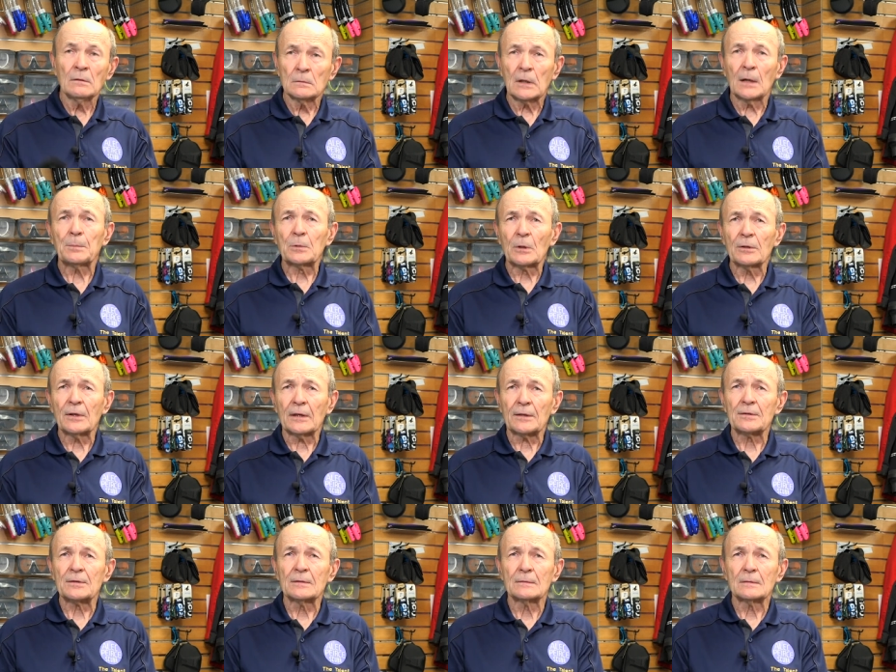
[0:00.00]
a couple of
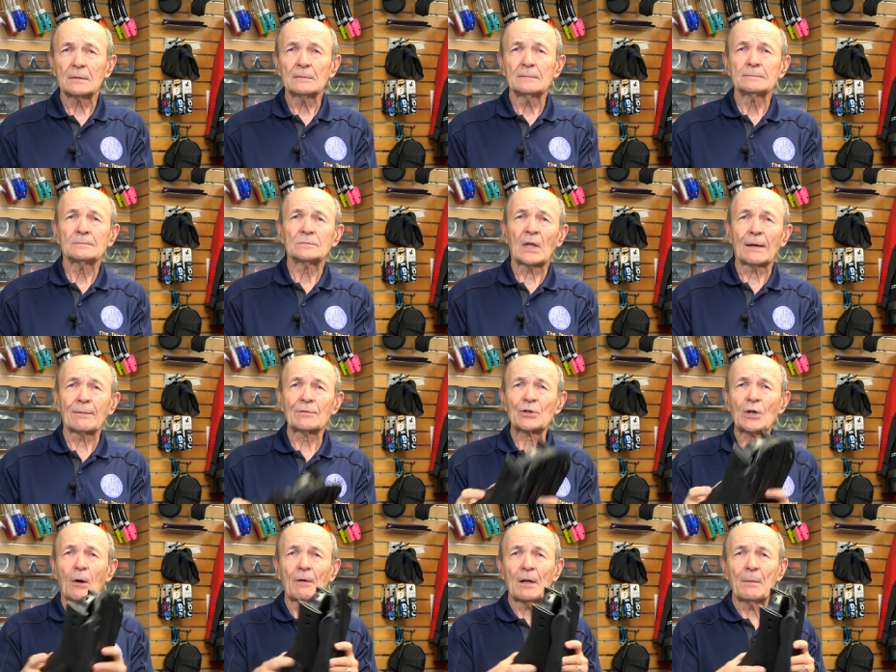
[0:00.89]
things.
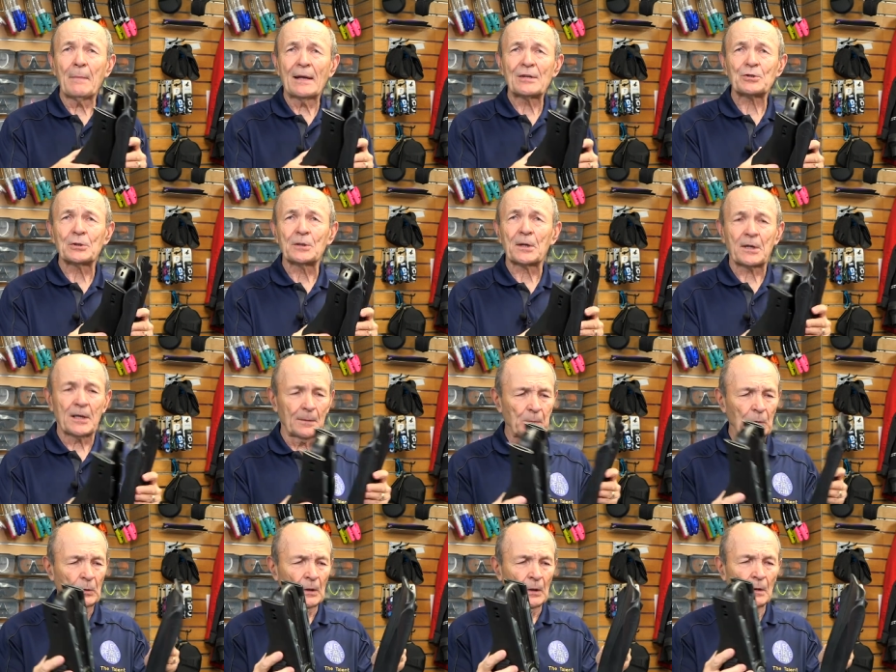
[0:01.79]
Kevin's already mentioned a
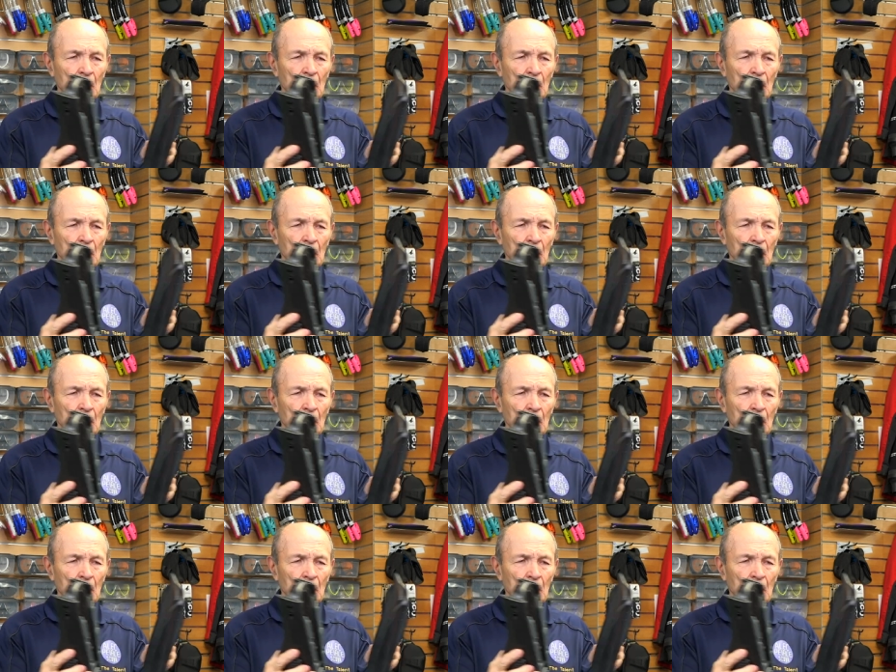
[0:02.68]
couple.